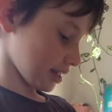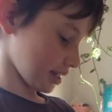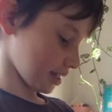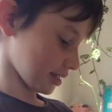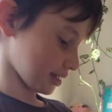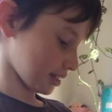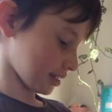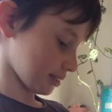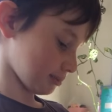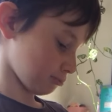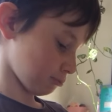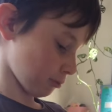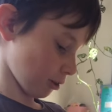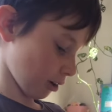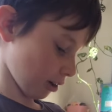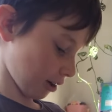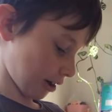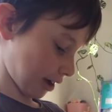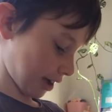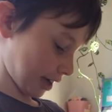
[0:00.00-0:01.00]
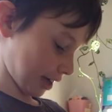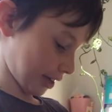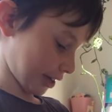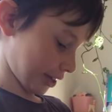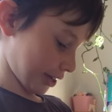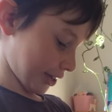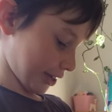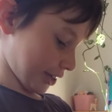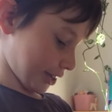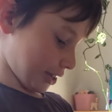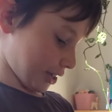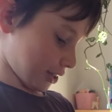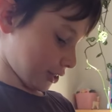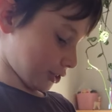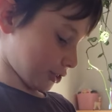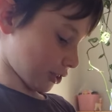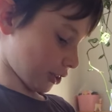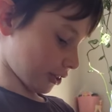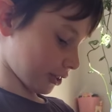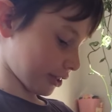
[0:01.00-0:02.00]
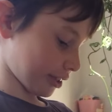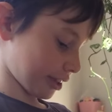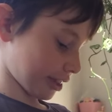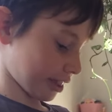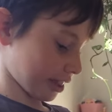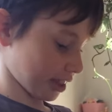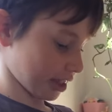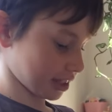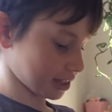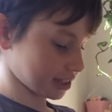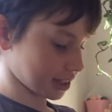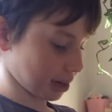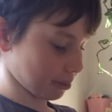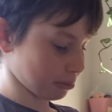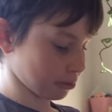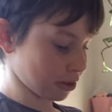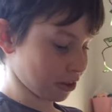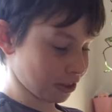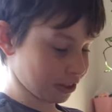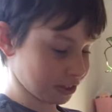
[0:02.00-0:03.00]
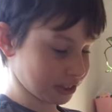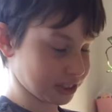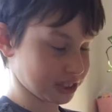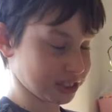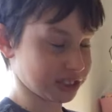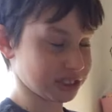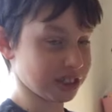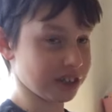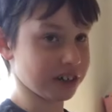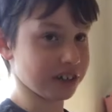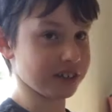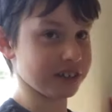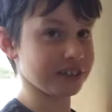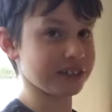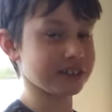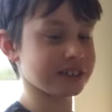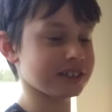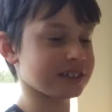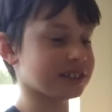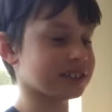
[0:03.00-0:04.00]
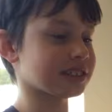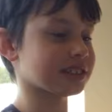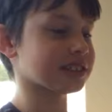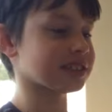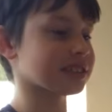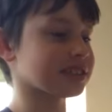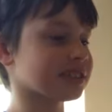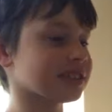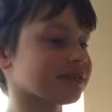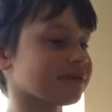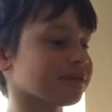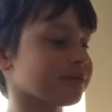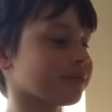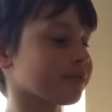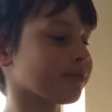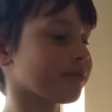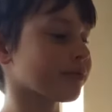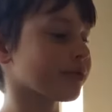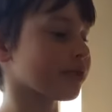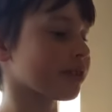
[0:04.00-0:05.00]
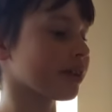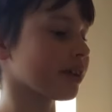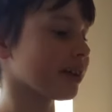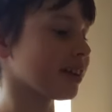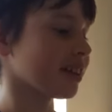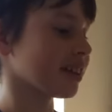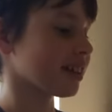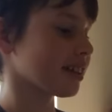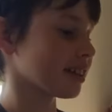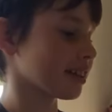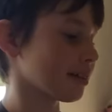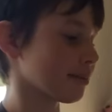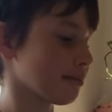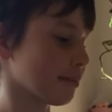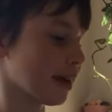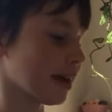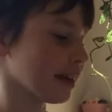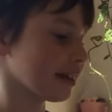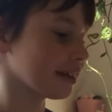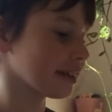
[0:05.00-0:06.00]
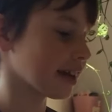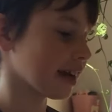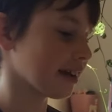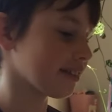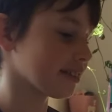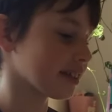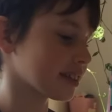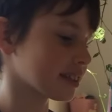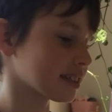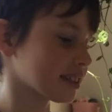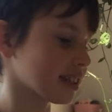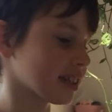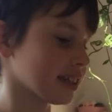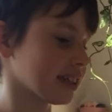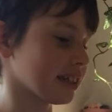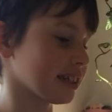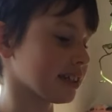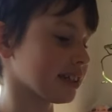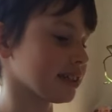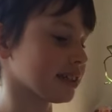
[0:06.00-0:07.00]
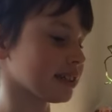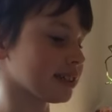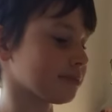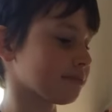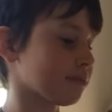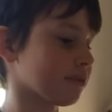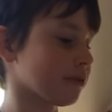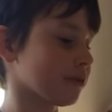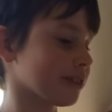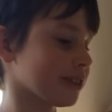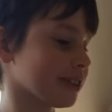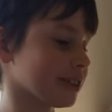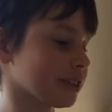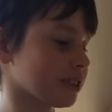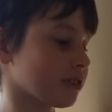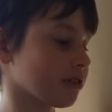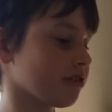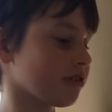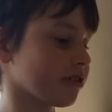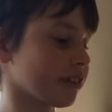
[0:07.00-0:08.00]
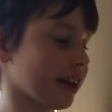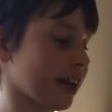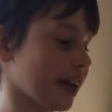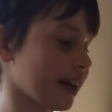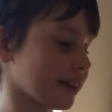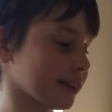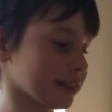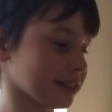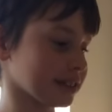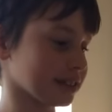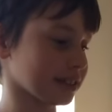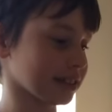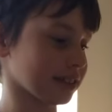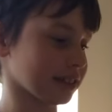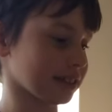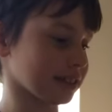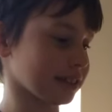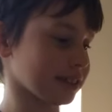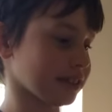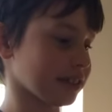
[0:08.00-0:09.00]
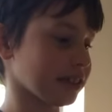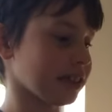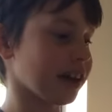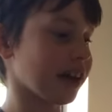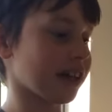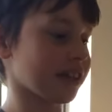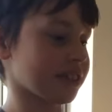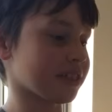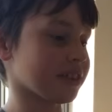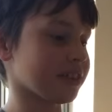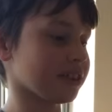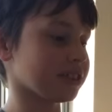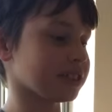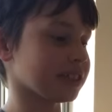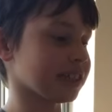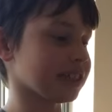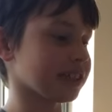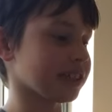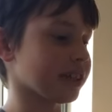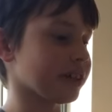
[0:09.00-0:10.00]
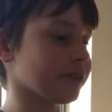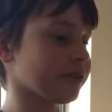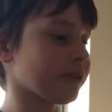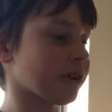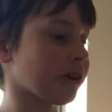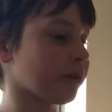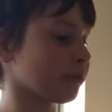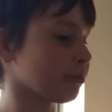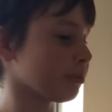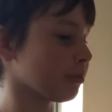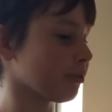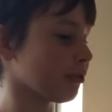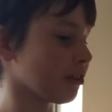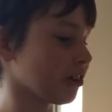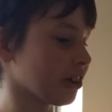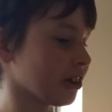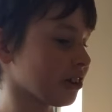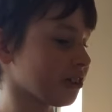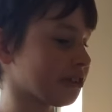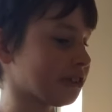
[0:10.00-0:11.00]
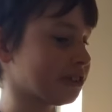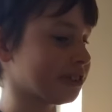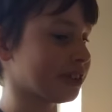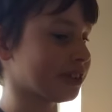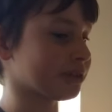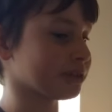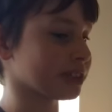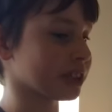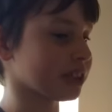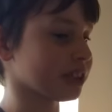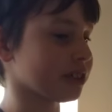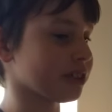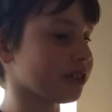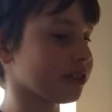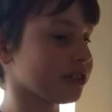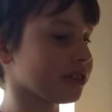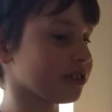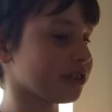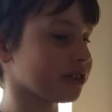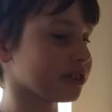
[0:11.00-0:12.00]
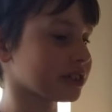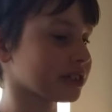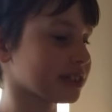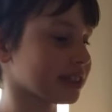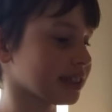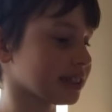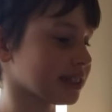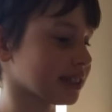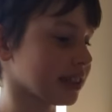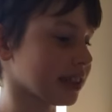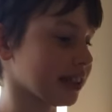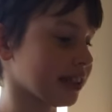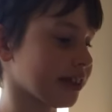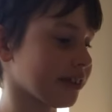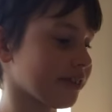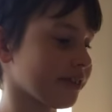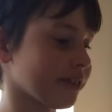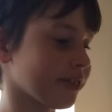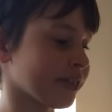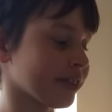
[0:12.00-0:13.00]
It's by Jonathan W. Stokes. The main character in this book is called Addison, a 13 year old boy who lives in New York City.